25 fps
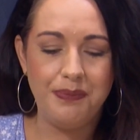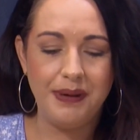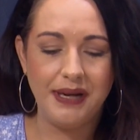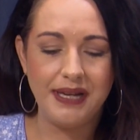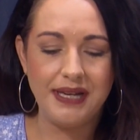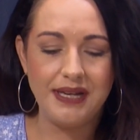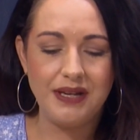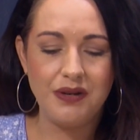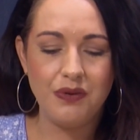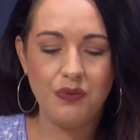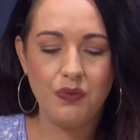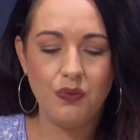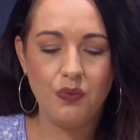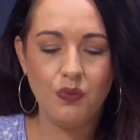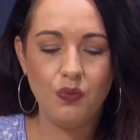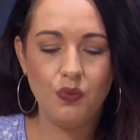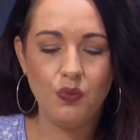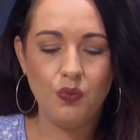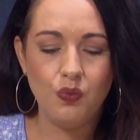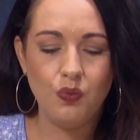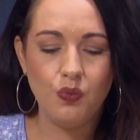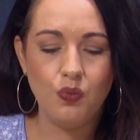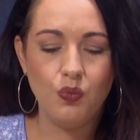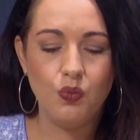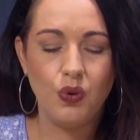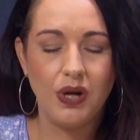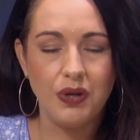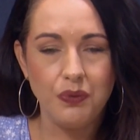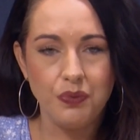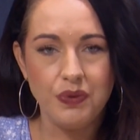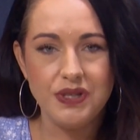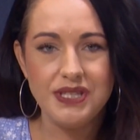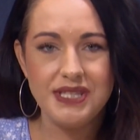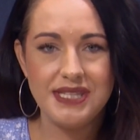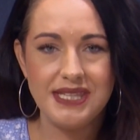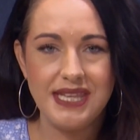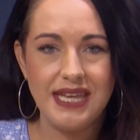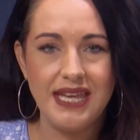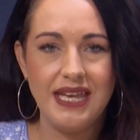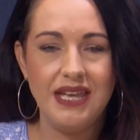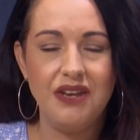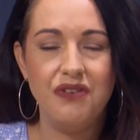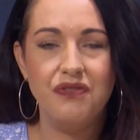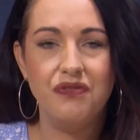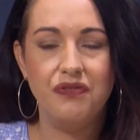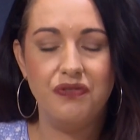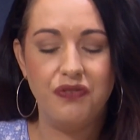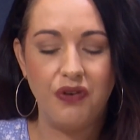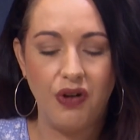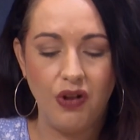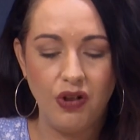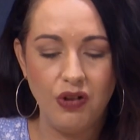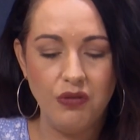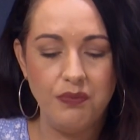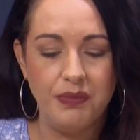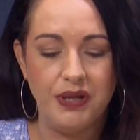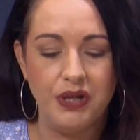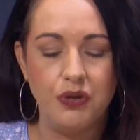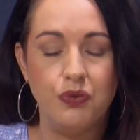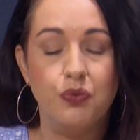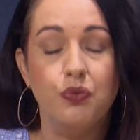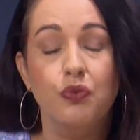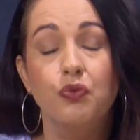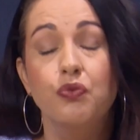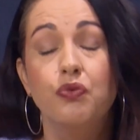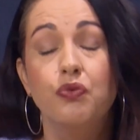But what was their involvement?